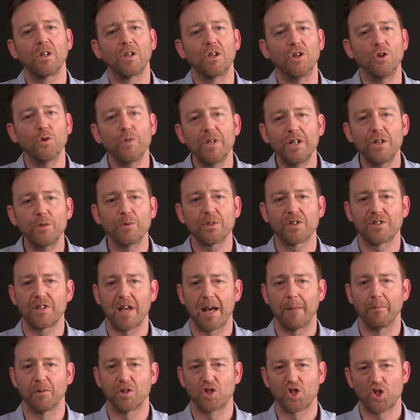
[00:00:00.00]
you need to
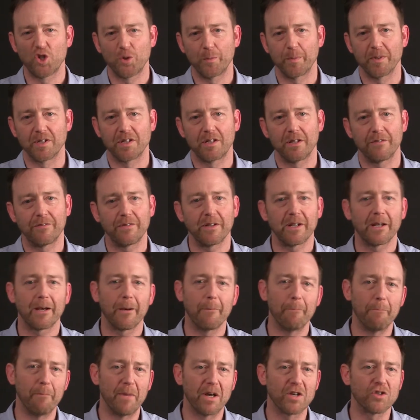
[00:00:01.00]
establish
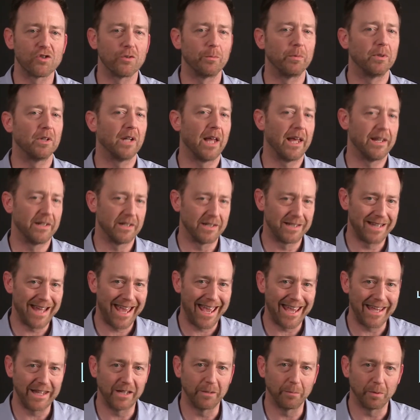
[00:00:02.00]
specific, measurable, and
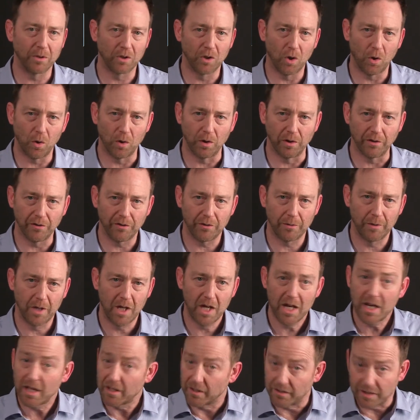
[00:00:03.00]
attainable goals.
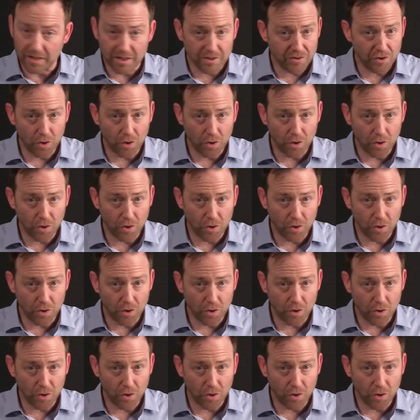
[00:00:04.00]
These